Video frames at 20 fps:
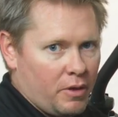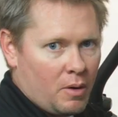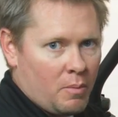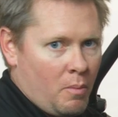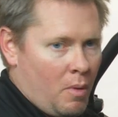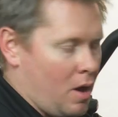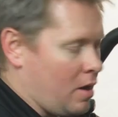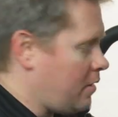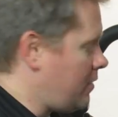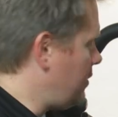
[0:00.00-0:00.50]
their
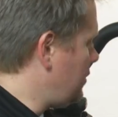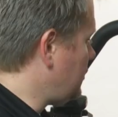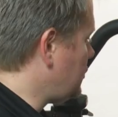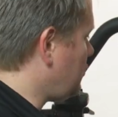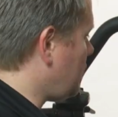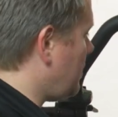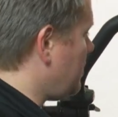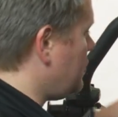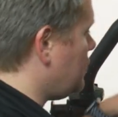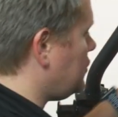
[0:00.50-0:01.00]
monitor,
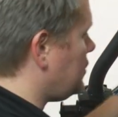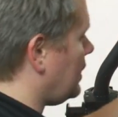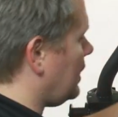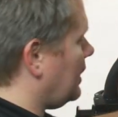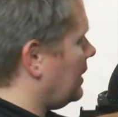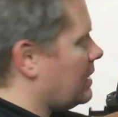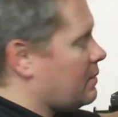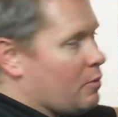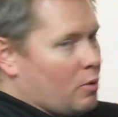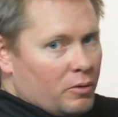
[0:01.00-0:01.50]
so I'm using a
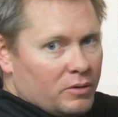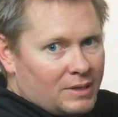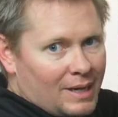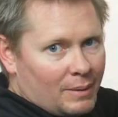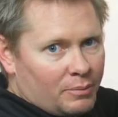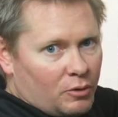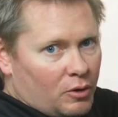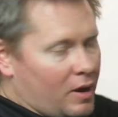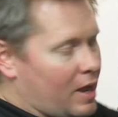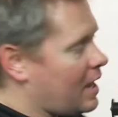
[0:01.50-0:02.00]
LEMO
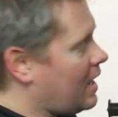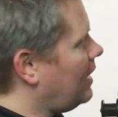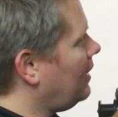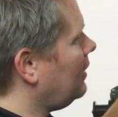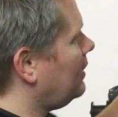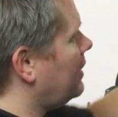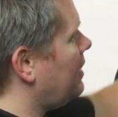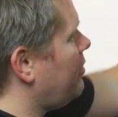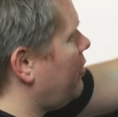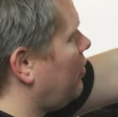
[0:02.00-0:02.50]
adapter A and a
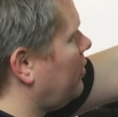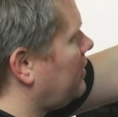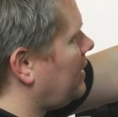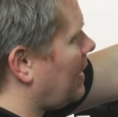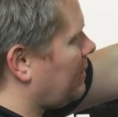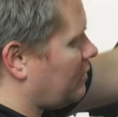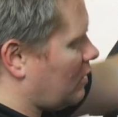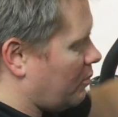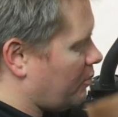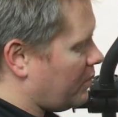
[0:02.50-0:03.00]
LEMO
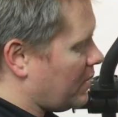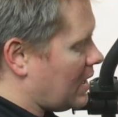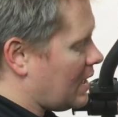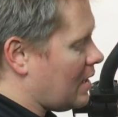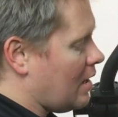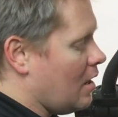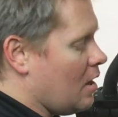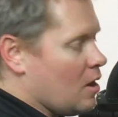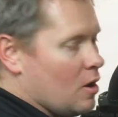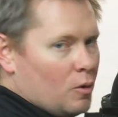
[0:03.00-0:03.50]
adapter
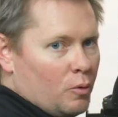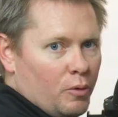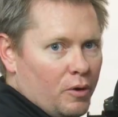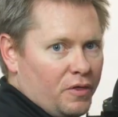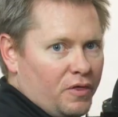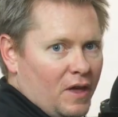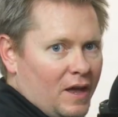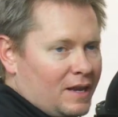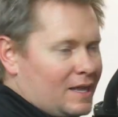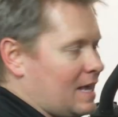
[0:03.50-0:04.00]
B
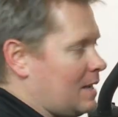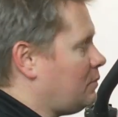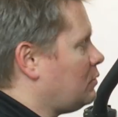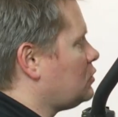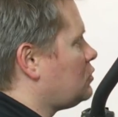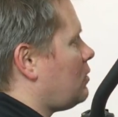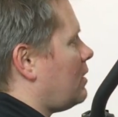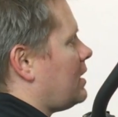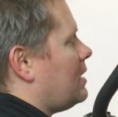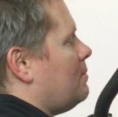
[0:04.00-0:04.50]
with that cable
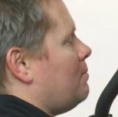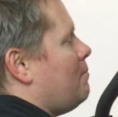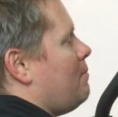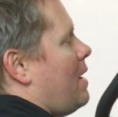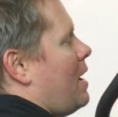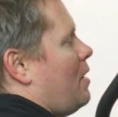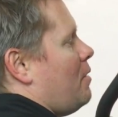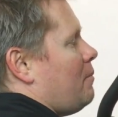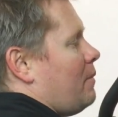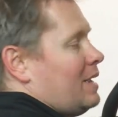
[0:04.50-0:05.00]
so I can
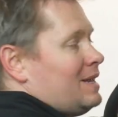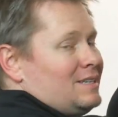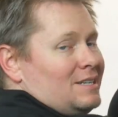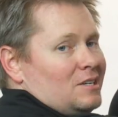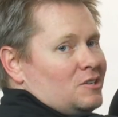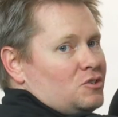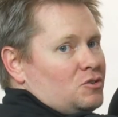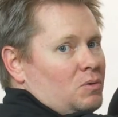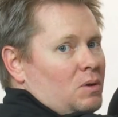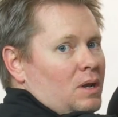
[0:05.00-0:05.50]
mount my
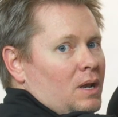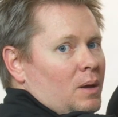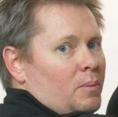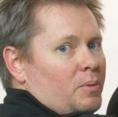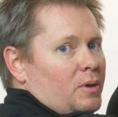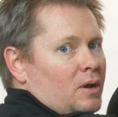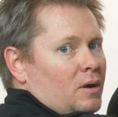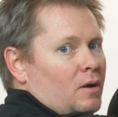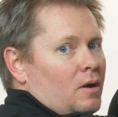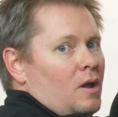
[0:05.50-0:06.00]
touchscreen up
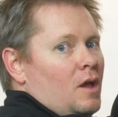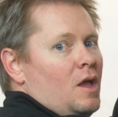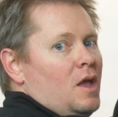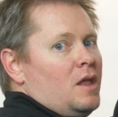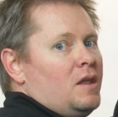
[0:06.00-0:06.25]
here,